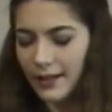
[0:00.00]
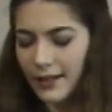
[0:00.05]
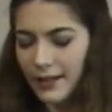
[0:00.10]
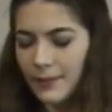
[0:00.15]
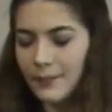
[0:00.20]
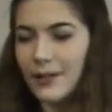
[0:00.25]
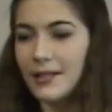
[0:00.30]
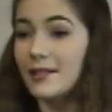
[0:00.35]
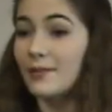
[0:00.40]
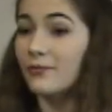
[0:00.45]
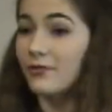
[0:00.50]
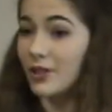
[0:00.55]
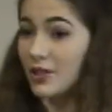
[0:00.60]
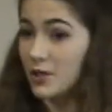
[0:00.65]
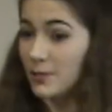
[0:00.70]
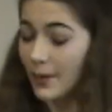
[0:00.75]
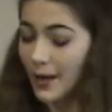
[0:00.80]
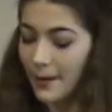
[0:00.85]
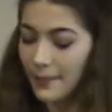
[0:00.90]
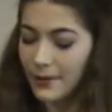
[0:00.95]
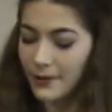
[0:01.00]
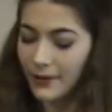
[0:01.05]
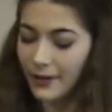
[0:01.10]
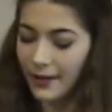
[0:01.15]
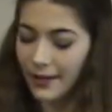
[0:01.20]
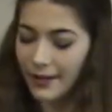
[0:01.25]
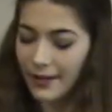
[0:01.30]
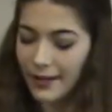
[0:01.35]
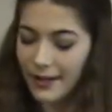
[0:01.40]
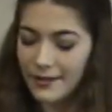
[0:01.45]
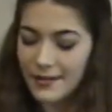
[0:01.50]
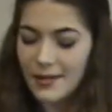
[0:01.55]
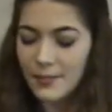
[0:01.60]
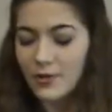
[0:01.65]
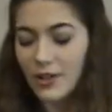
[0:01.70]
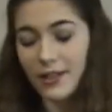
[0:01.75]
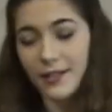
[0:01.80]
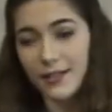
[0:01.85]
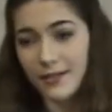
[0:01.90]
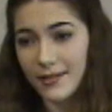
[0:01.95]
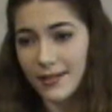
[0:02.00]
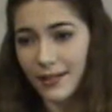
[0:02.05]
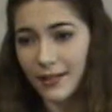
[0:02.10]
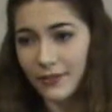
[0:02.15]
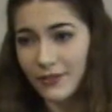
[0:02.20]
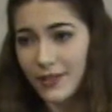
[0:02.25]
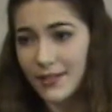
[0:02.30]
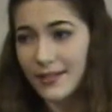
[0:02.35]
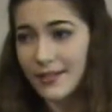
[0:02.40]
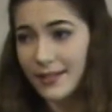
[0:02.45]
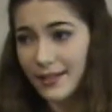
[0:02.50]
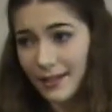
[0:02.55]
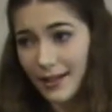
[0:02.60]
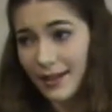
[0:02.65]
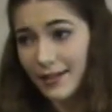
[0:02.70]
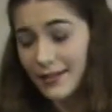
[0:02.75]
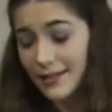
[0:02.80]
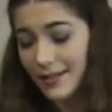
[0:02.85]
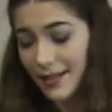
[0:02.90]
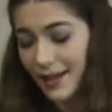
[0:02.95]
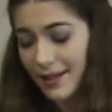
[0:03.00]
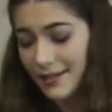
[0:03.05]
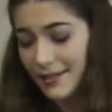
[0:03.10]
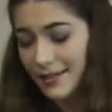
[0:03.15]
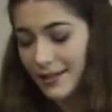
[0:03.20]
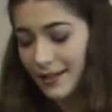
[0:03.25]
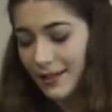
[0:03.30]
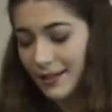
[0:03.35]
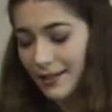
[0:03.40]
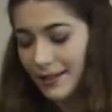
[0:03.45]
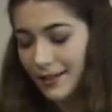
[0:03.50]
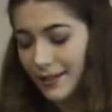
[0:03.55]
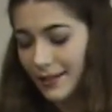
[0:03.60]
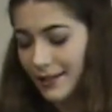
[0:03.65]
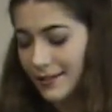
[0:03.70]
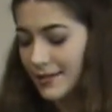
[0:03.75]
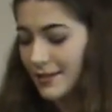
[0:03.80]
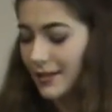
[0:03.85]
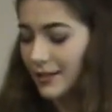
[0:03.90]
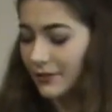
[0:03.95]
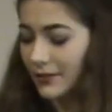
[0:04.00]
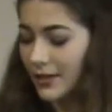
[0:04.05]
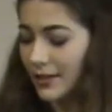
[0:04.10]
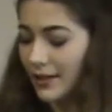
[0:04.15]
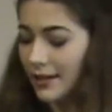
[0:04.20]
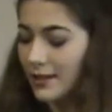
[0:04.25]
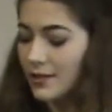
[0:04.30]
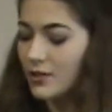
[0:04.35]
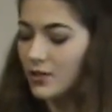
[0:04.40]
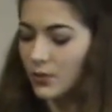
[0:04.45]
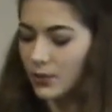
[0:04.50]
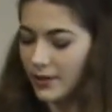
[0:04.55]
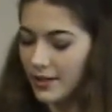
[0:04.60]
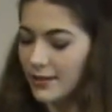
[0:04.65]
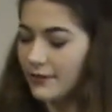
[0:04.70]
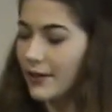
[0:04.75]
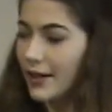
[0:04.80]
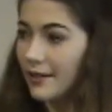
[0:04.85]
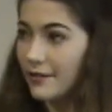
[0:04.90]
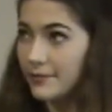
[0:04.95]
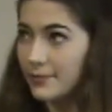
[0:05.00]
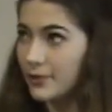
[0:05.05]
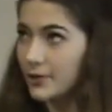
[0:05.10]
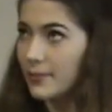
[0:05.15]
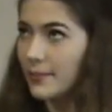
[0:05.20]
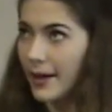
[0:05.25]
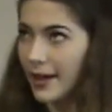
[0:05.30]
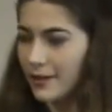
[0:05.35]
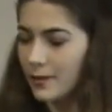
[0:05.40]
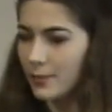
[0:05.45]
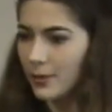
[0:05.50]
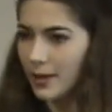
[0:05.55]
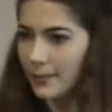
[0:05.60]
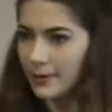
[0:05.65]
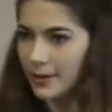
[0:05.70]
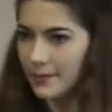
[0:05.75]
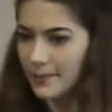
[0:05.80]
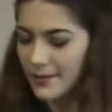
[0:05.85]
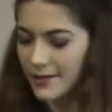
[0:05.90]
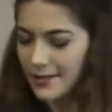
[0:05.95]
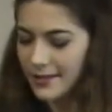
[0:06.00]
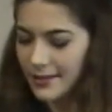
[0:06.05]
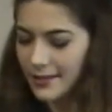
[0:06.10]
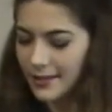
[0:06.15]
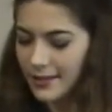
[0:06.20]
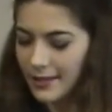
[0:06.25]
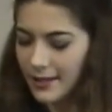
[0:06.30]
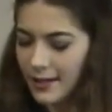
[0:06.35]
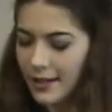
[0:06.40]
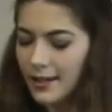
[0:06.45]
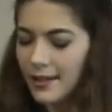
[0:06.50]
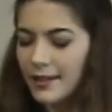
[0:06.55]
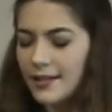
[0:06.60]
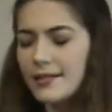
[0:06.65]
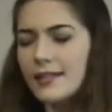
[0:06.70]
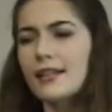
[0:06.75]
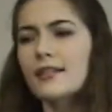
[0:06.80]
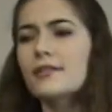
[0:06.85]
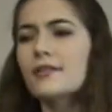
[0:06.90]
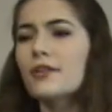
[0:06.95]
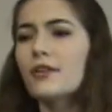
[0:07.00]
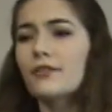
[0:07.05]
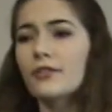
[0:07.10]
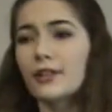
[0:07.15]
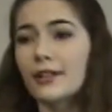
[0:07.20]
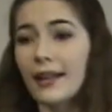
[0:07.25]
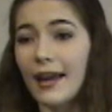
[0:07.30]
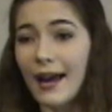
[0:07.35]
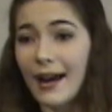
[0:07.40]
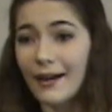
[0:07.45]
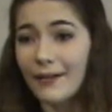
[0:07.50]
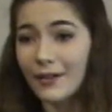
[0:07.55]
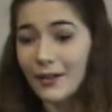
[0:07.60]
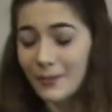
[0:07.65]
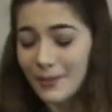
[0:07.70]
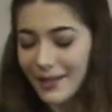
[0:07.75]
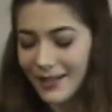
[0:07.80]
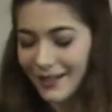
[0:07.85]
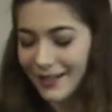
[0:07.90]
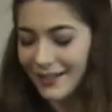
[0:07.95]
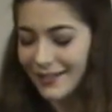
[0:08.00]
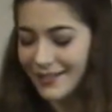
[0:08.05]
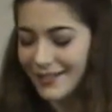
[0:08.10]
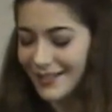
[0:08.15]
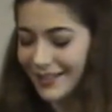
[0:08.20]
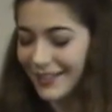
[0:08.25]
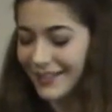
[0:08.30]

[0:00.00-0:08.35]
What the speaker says: Make some fresh popcorn and subject yourself to sitting at a desk and solving 25 more math problems. This takes you over an hour because